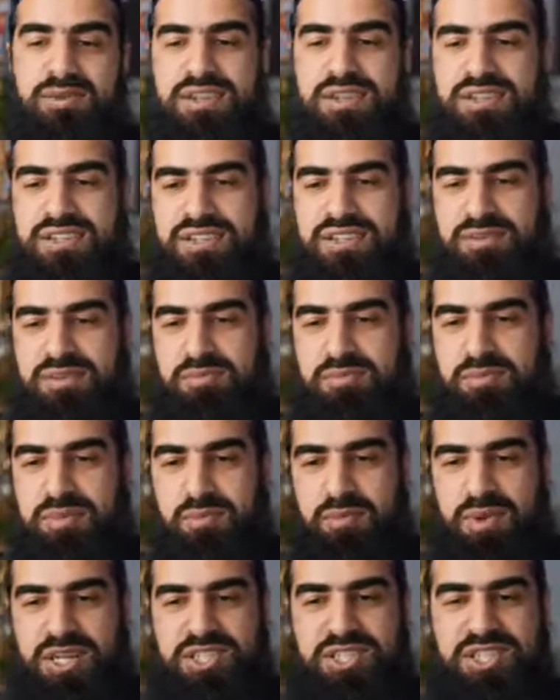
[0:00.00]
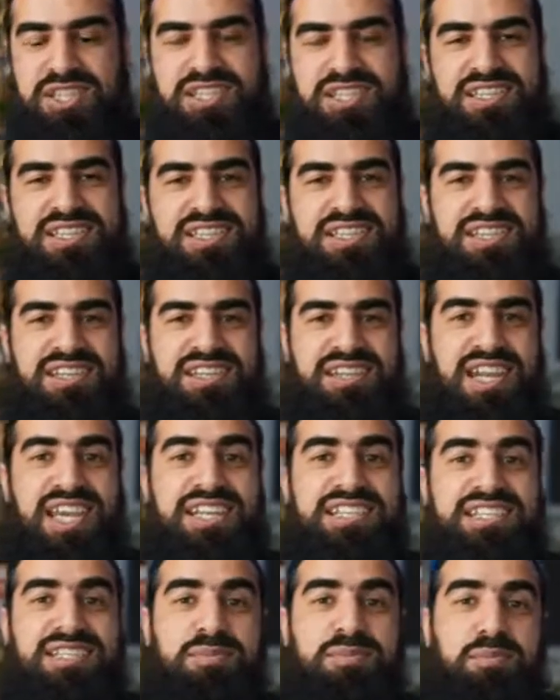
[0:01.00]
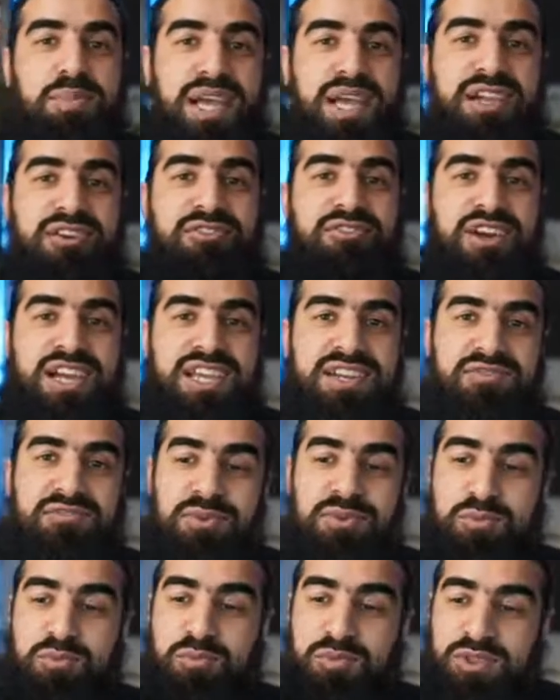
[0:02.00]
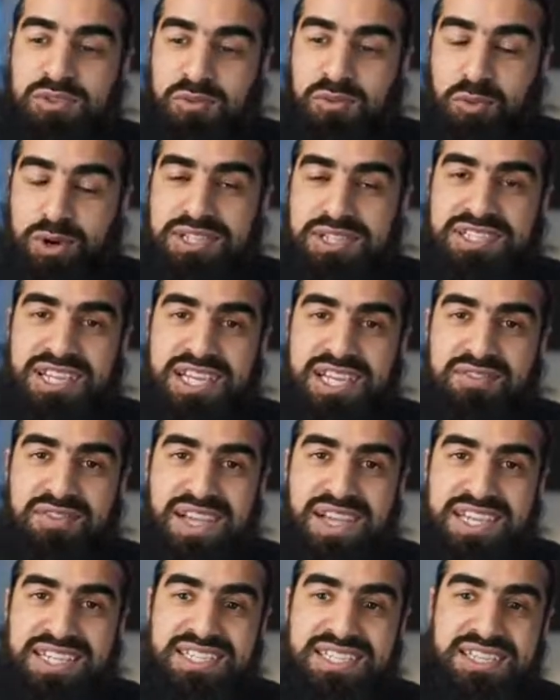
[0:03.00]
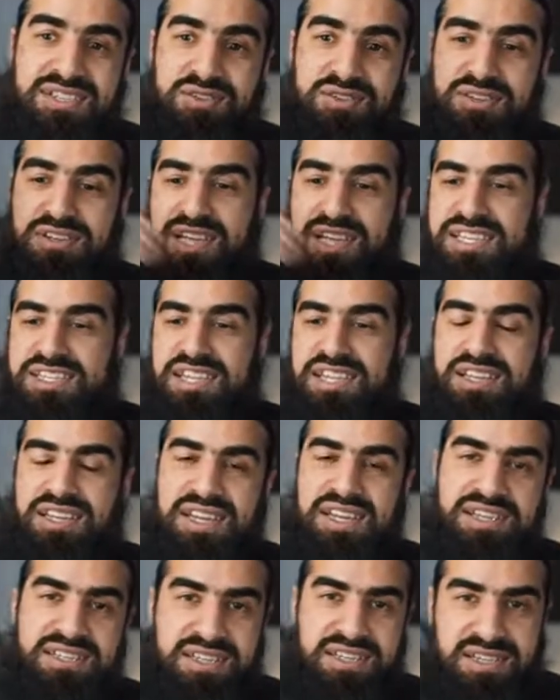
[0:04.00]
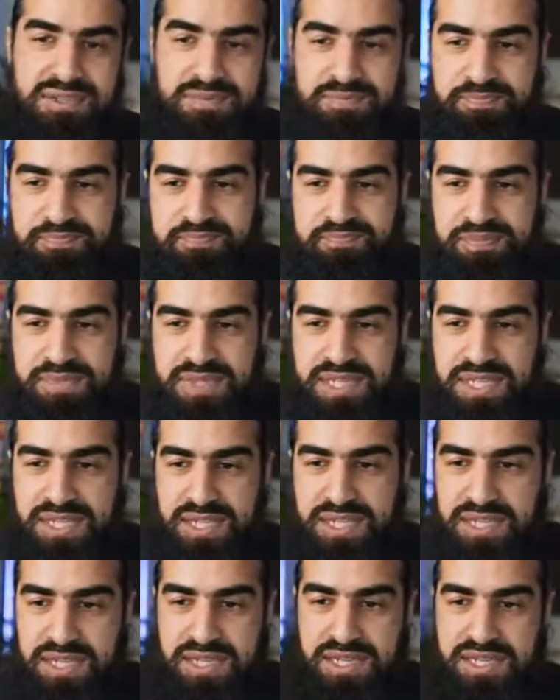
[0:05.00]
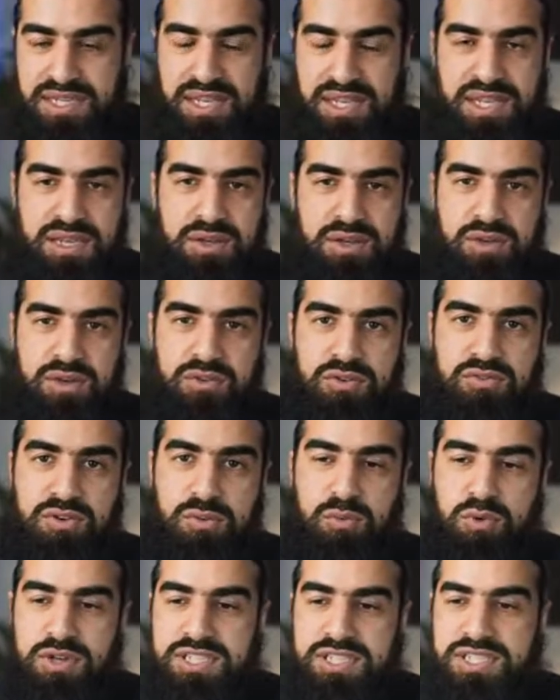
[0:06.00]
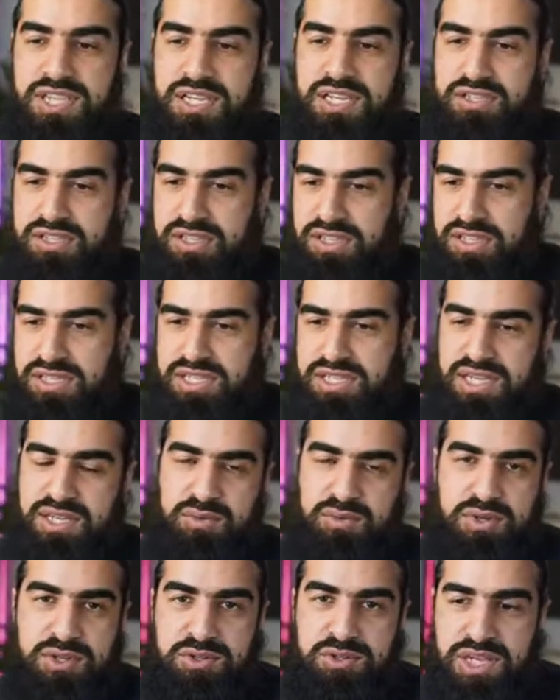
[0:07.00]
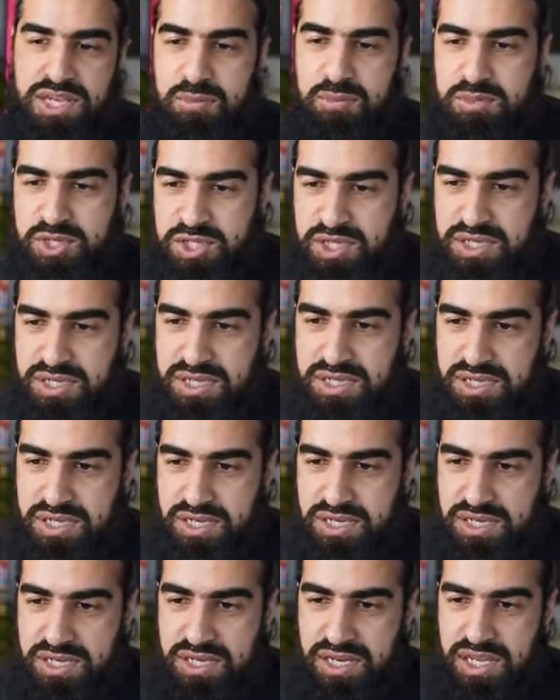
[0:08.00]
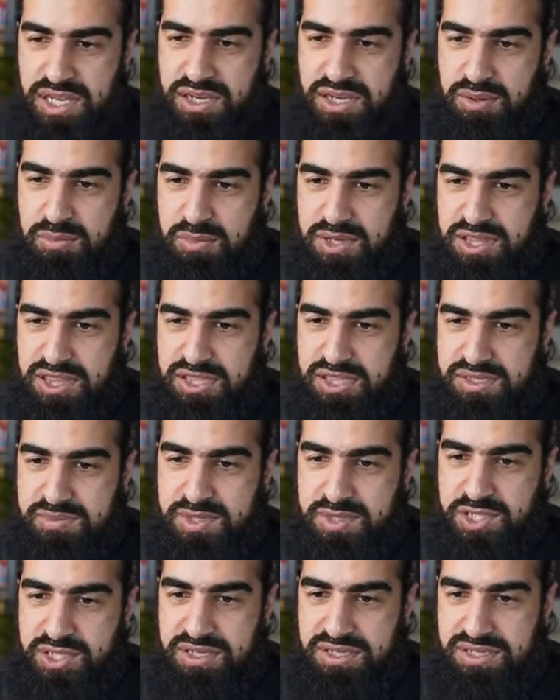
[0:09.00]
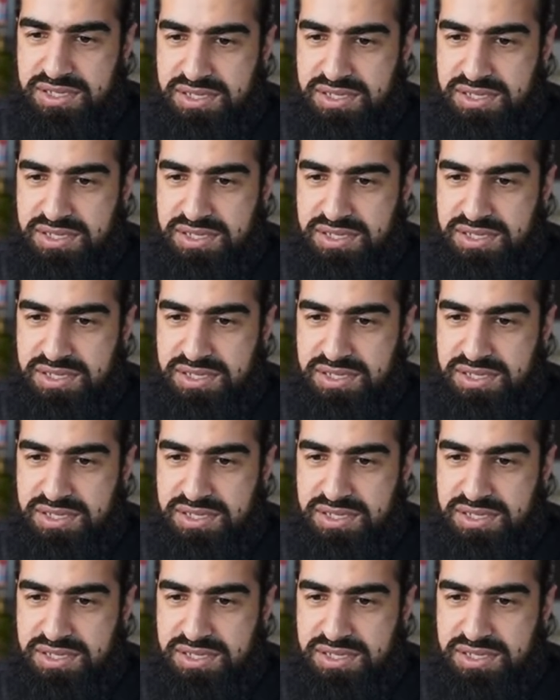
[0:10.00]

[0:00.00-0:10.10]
Um, Maji, next bike ride from the one side of Canada to the next side of Canada. Yeah, from one side to the other side. We're gonna do like a mission, like a month's mission.